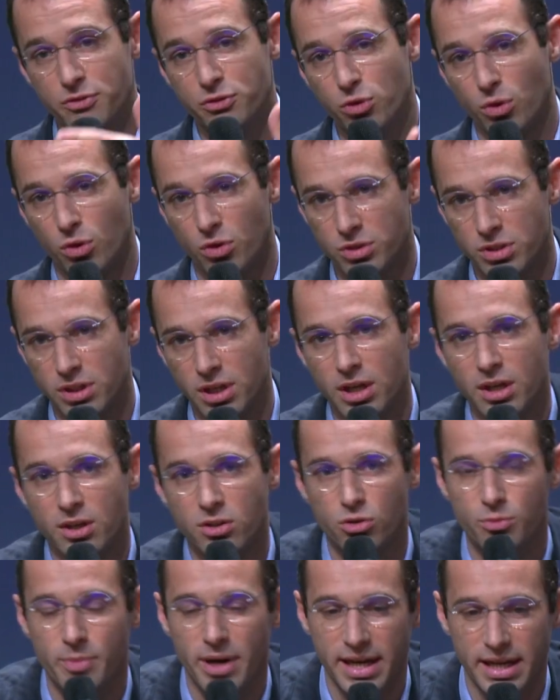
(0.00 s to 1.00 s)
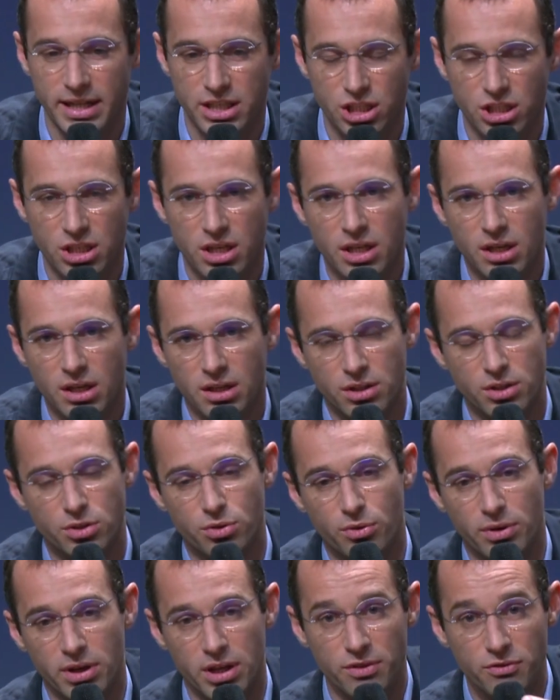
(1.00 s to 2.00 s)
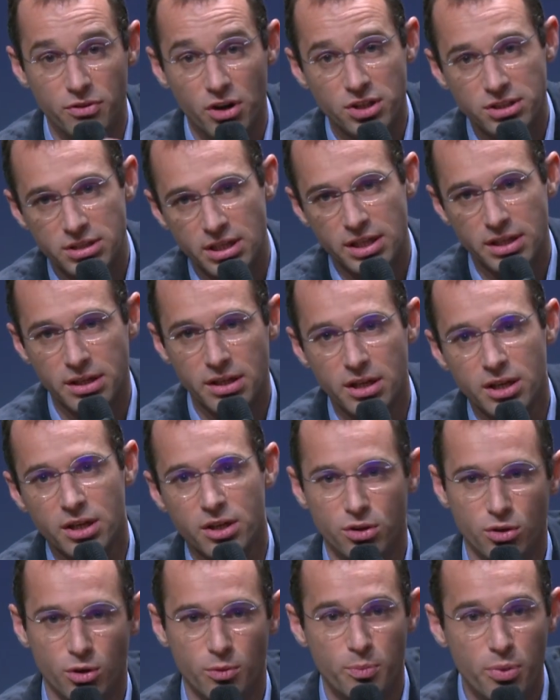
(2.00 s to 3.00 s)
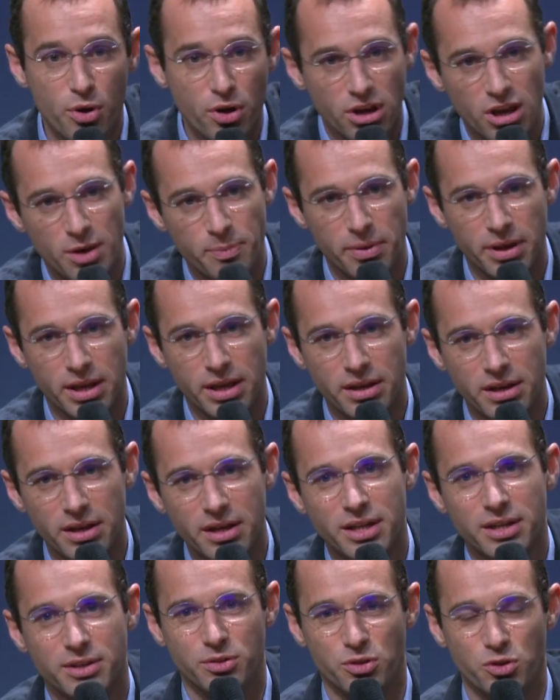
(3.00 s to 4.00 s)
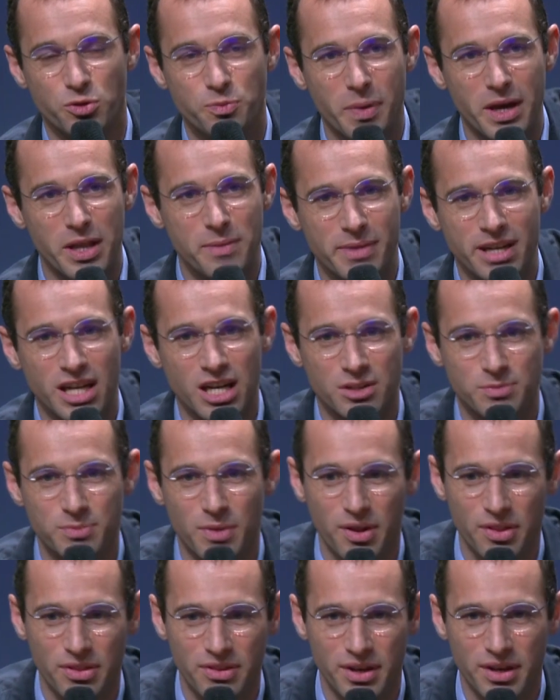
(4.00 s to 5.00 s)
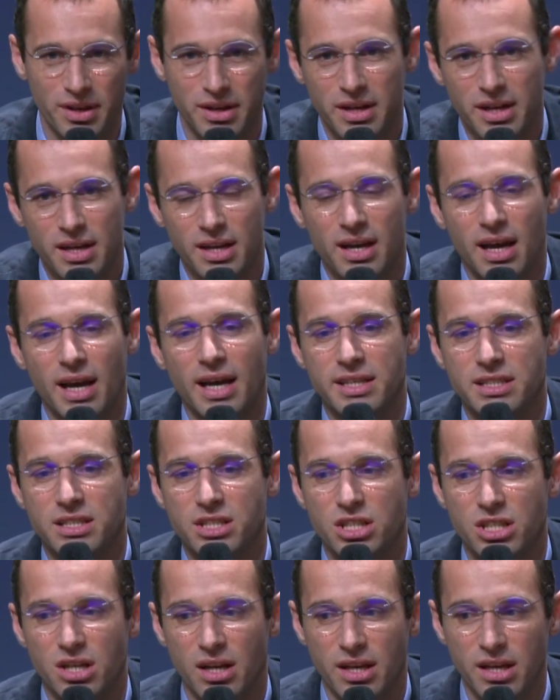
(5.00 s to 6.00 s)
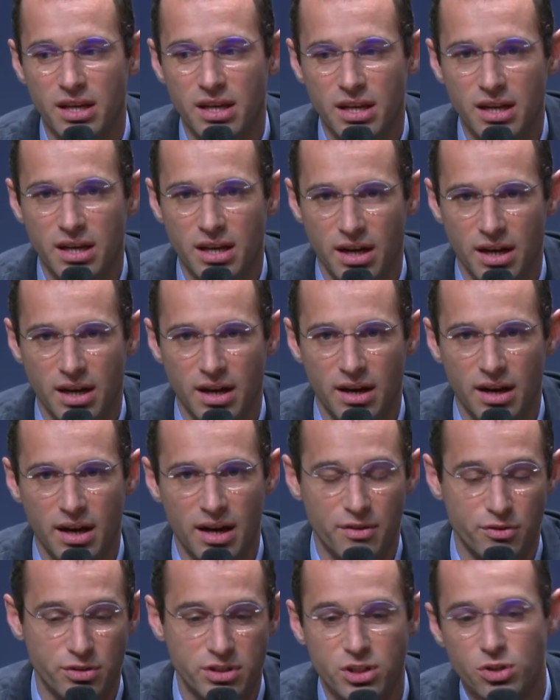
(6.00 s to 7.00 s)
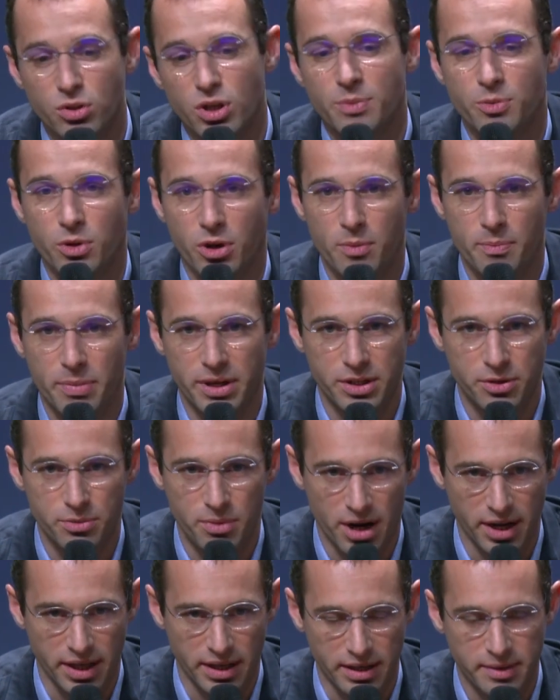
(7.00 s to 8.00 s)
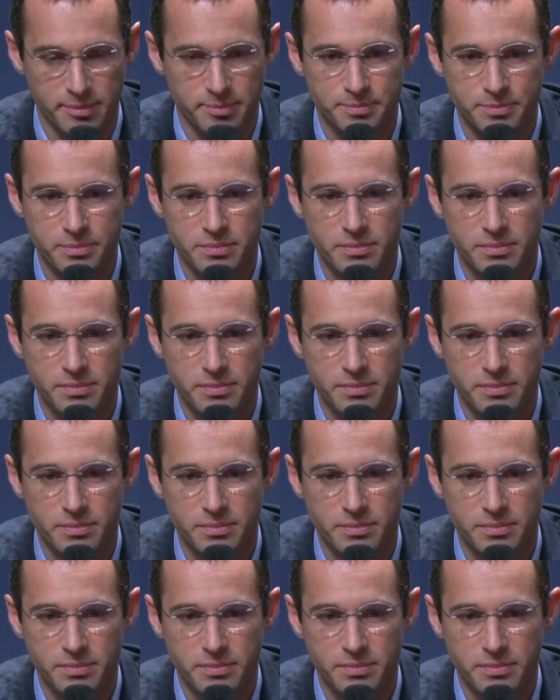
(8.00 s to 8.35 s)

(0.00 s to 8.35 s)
of tools to manage your invoicing, your bookkeeping, your spend management, essentially everything to keep your company running.